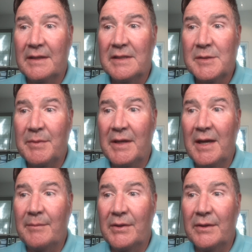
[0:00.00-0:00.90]
and the
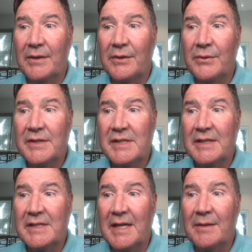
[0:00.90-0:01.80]
speedometer
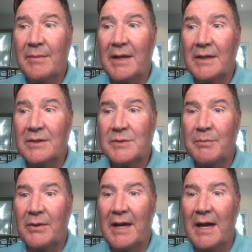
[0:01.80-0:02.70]
increasing 10 miles
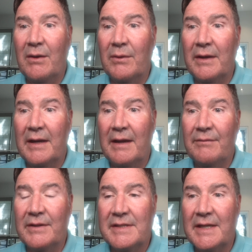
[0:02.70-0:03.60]
per hour
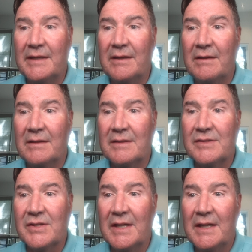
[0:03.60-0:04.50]
every 10 yards.